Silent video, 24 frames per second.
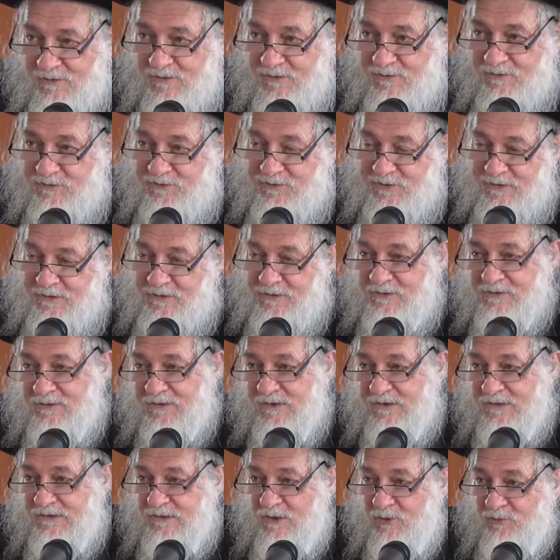until
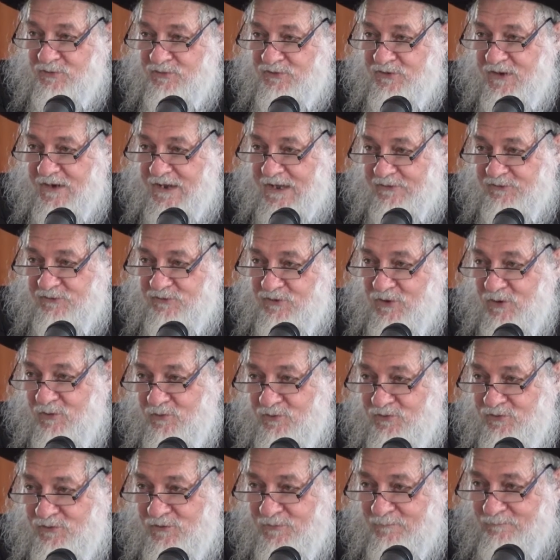close to
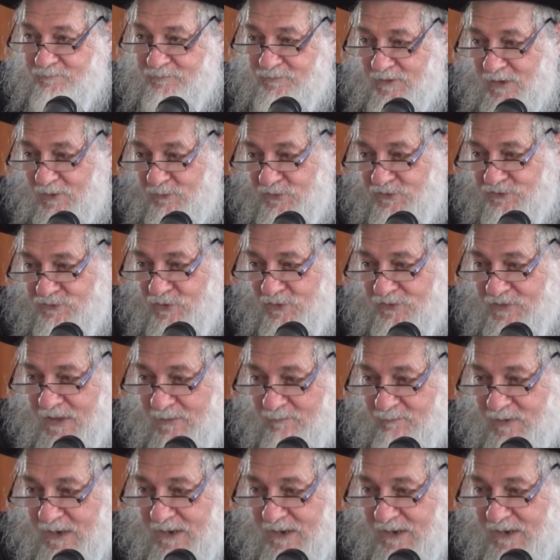Chatzos. I always thought that